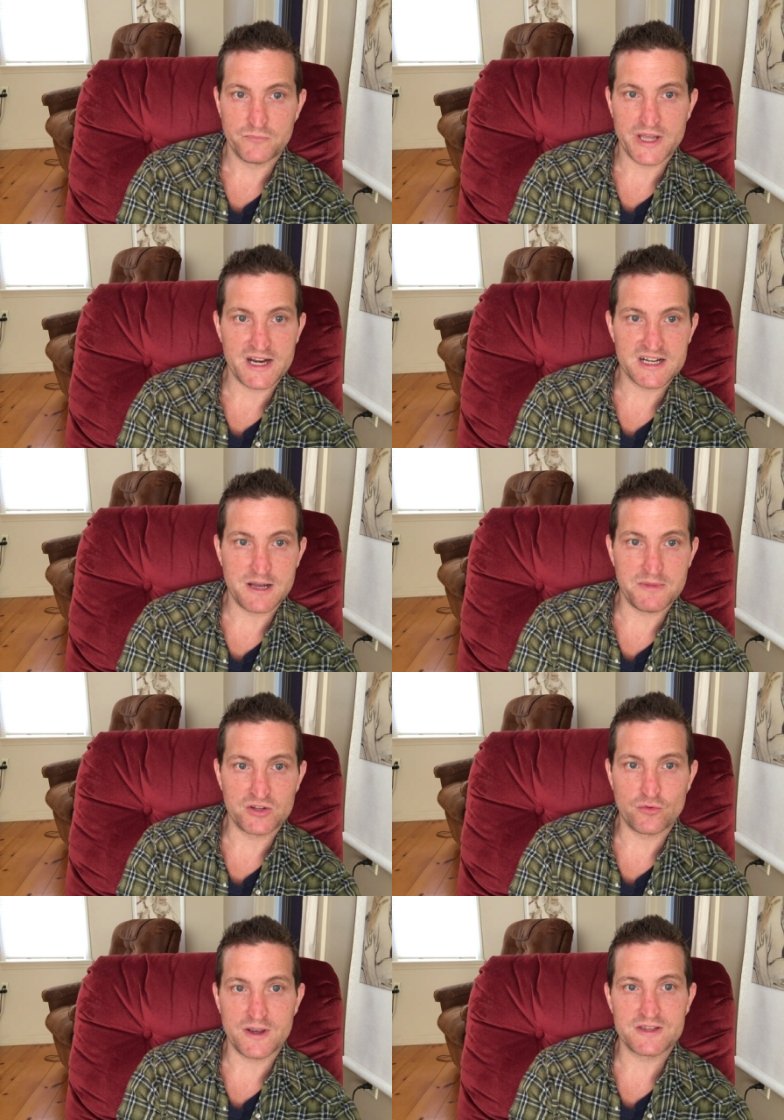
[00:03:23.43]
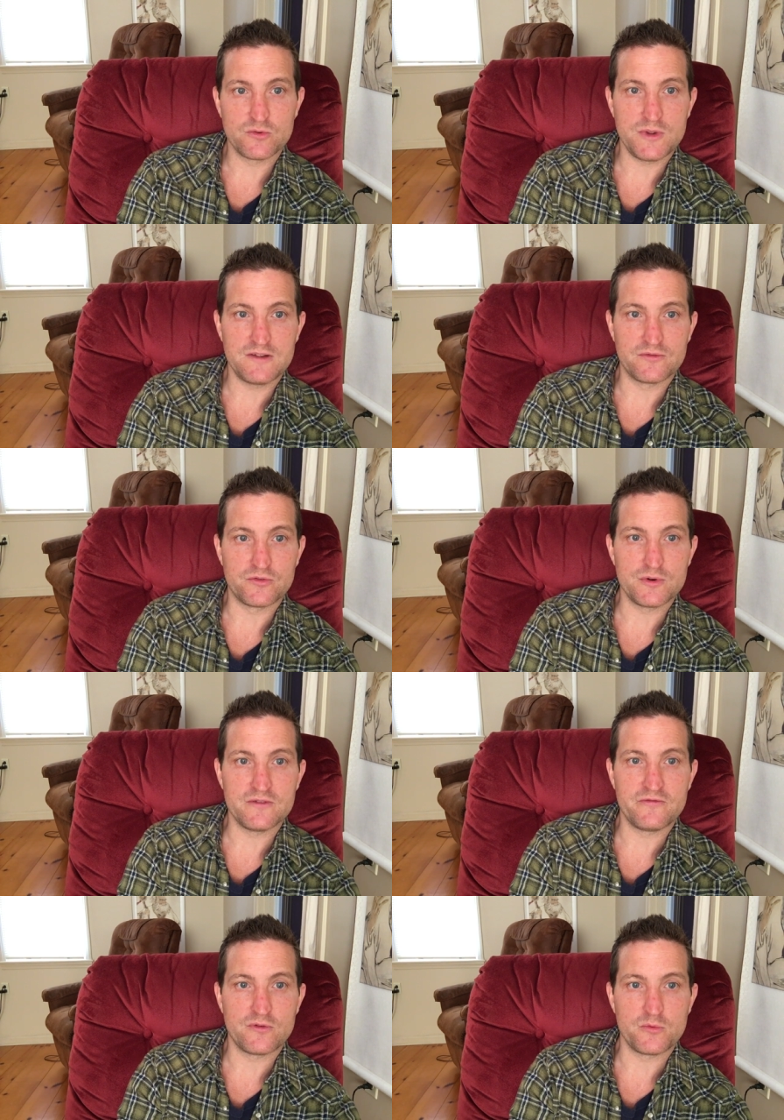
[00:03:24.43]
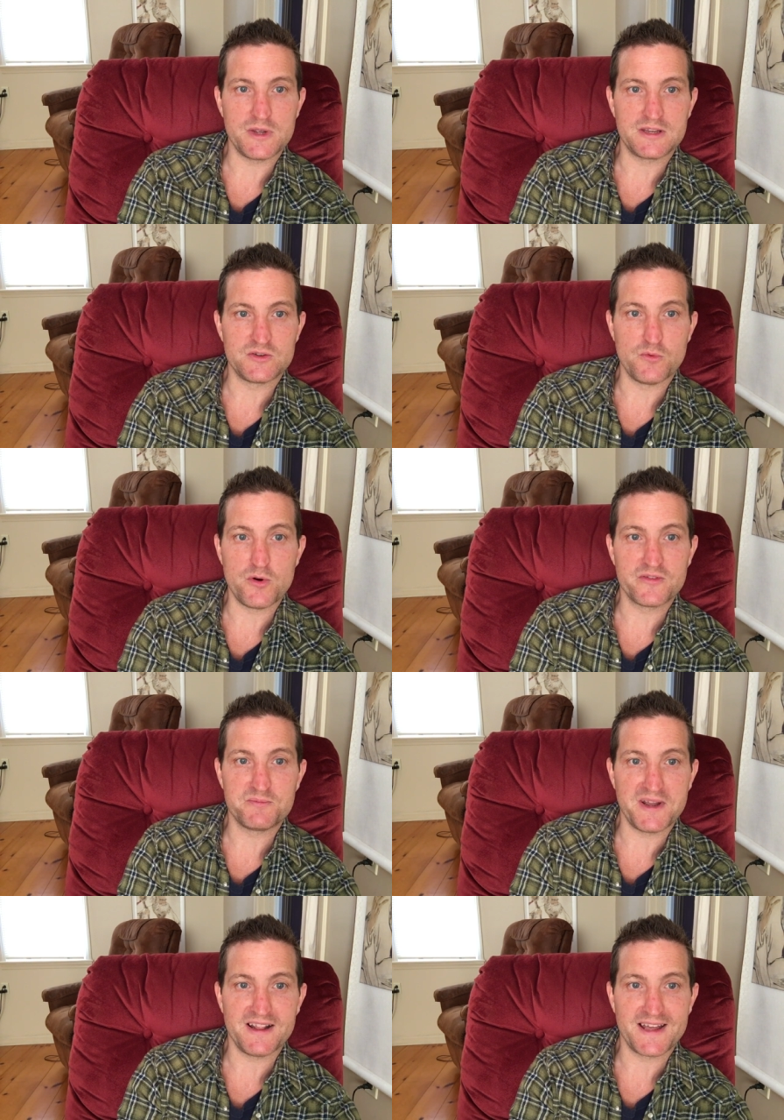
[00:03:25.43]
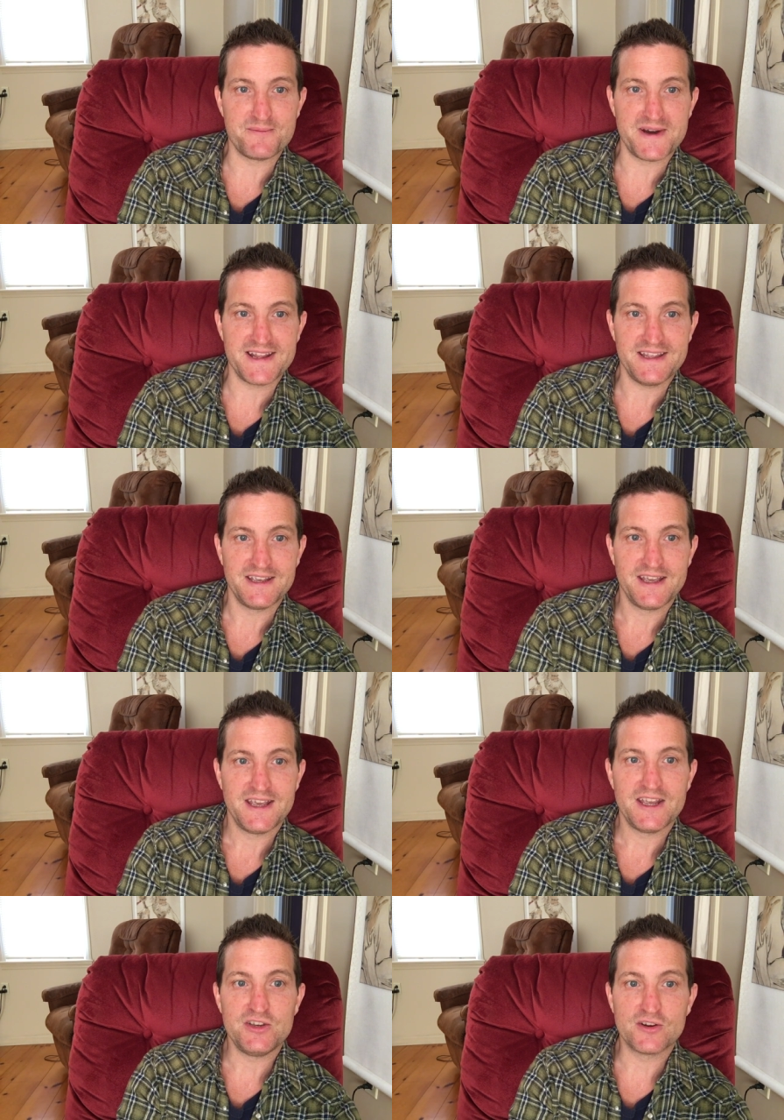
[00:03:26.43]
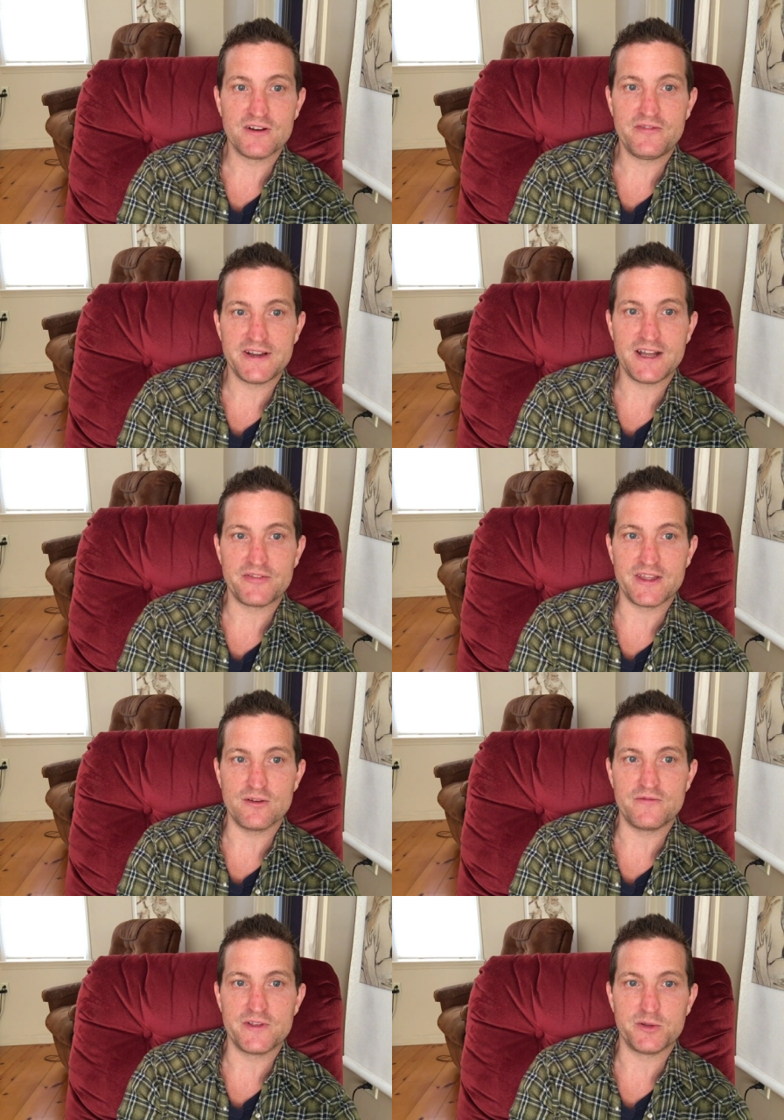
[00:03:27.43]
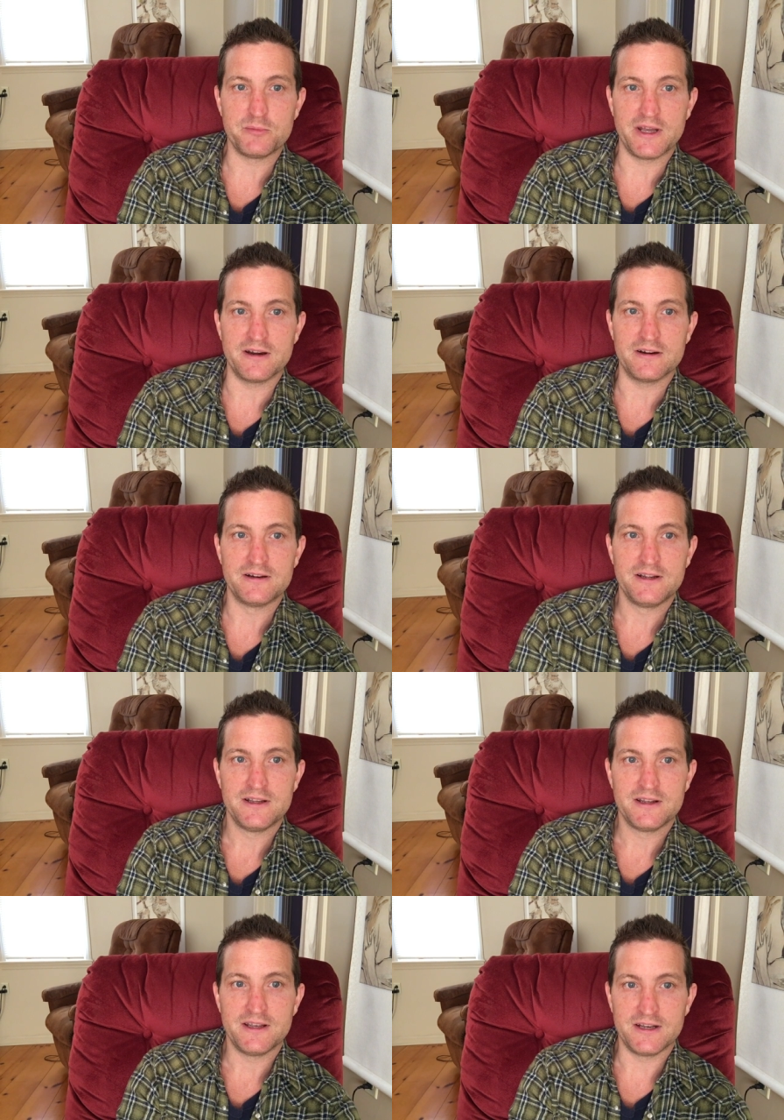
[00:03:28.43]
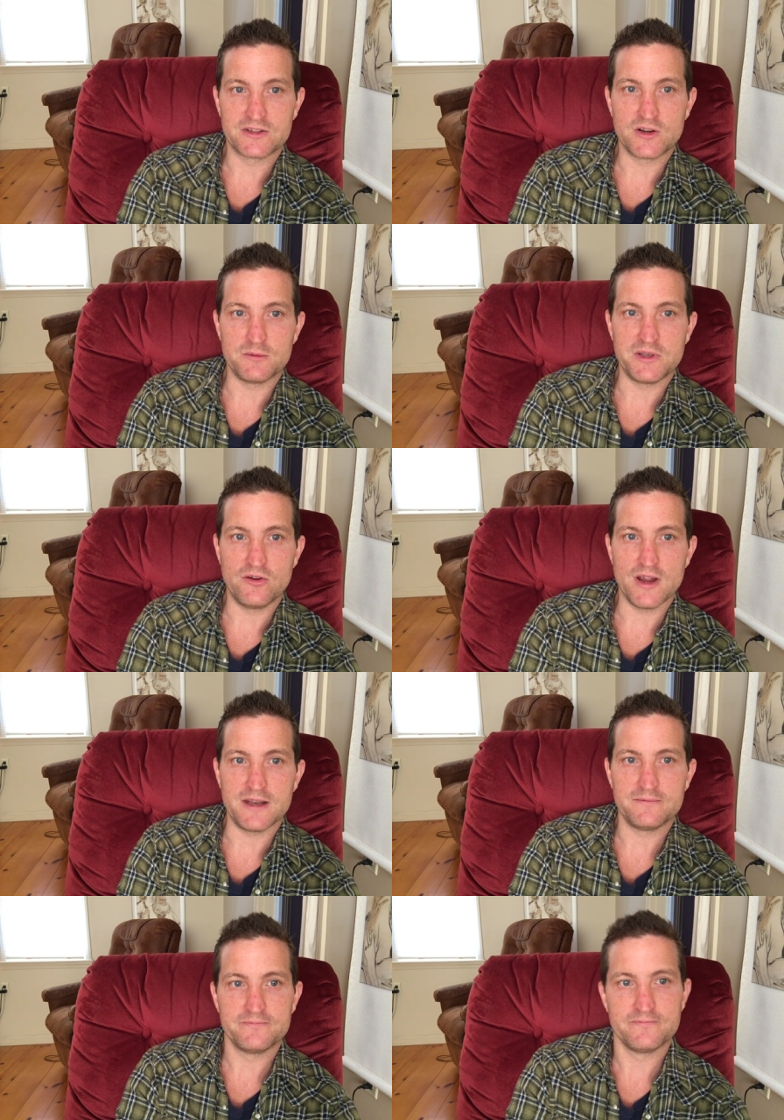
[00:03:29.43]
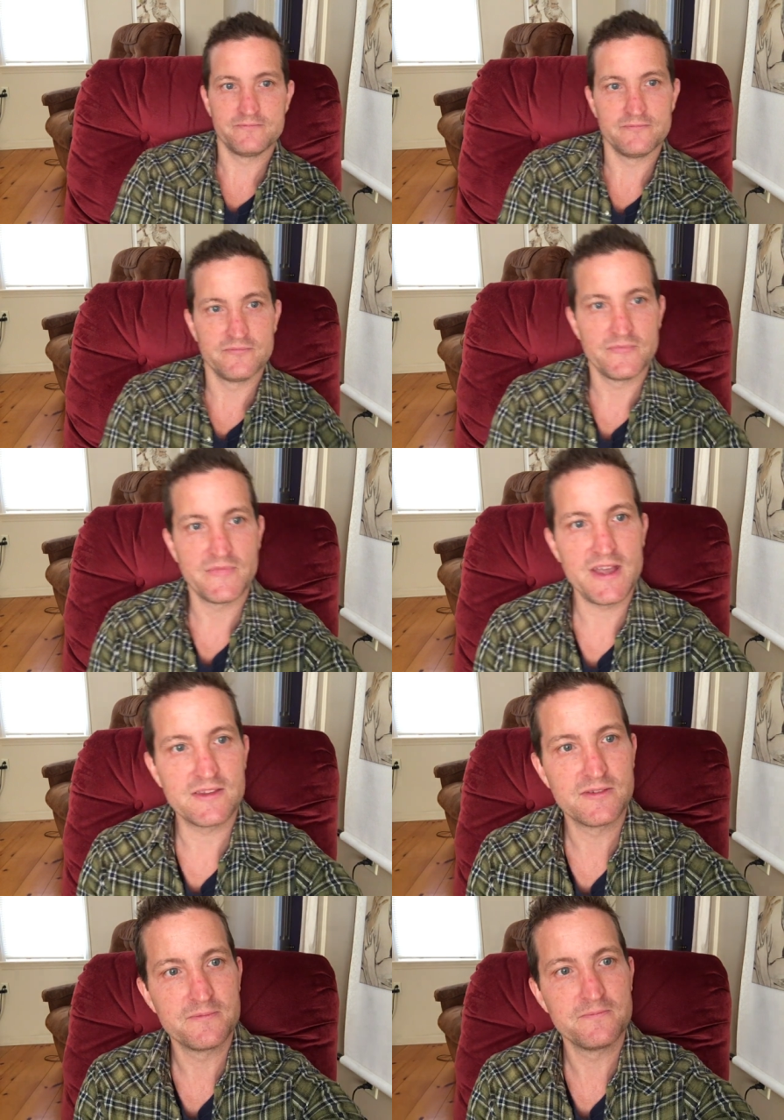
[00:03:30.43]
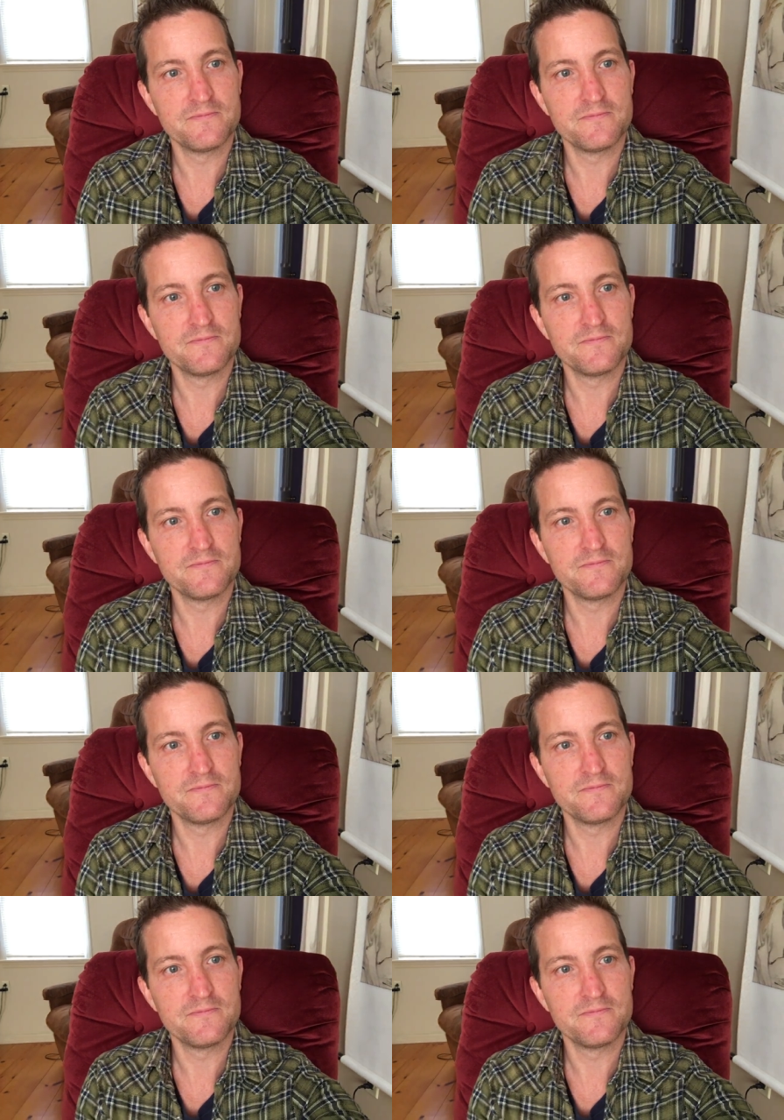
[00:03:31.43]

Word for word: plan on coming twice a week for three or four weeks. You won't spend a lot of money, and you're going to find out that you're feeling better and it's going to be great. Thanks.